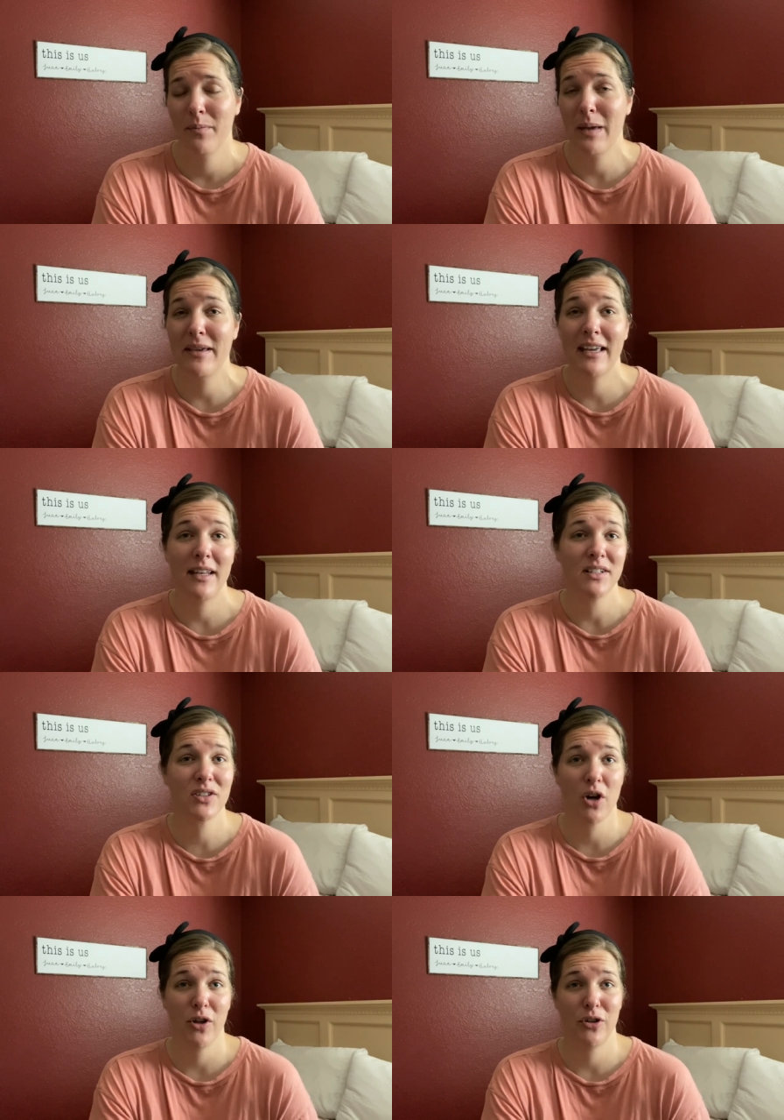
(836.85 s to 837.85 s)
maybe getting
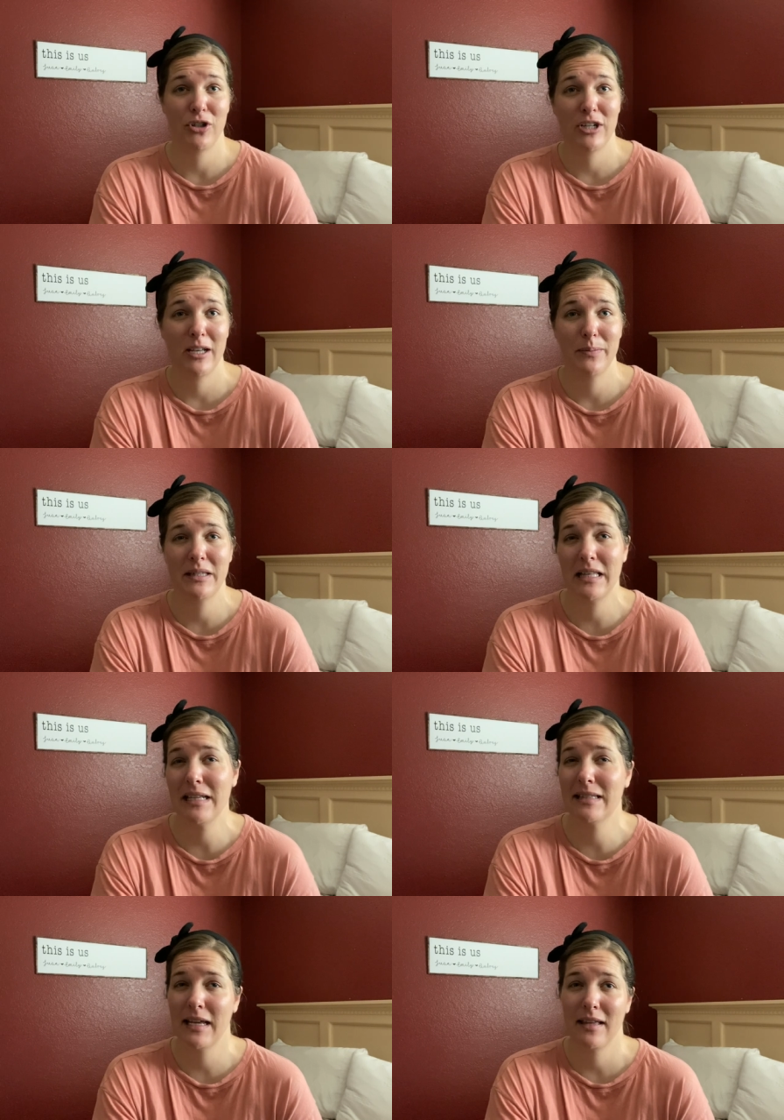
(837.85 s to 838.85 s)
scholarships,
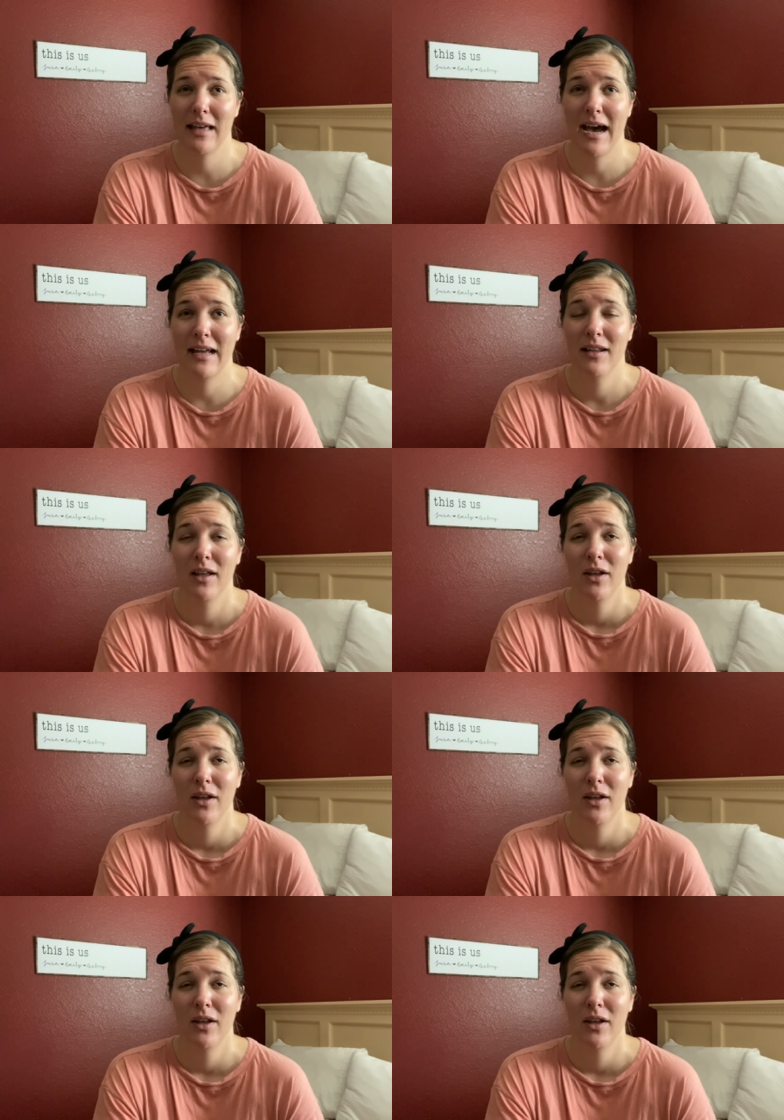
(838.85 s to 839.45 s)
things like that.